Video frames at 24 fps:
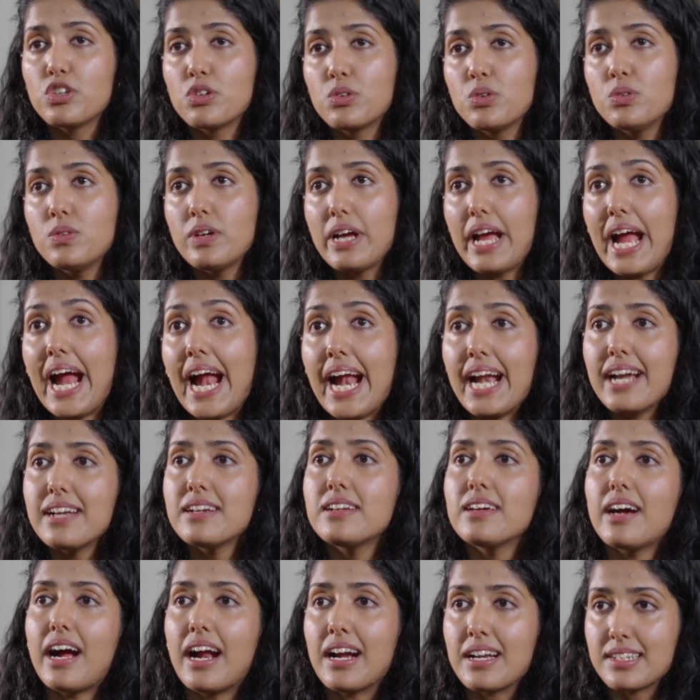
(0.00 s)
you know,
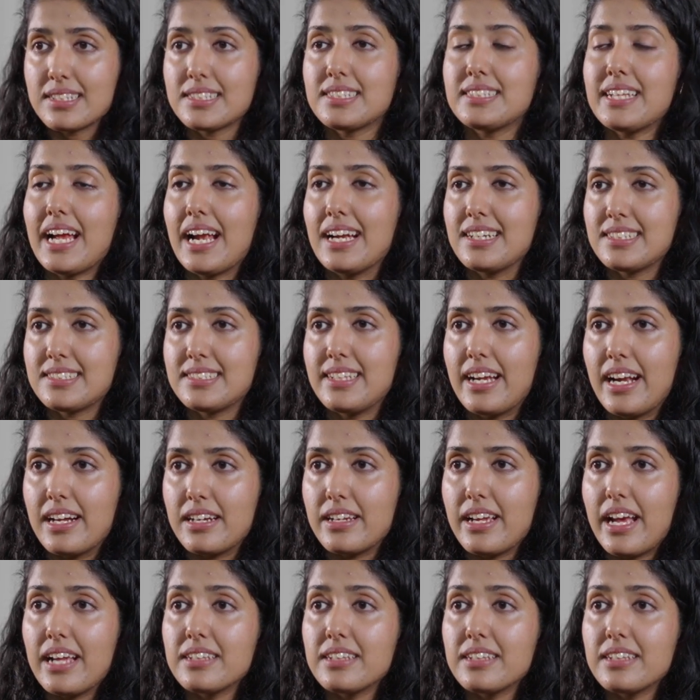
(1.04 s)
and understands that.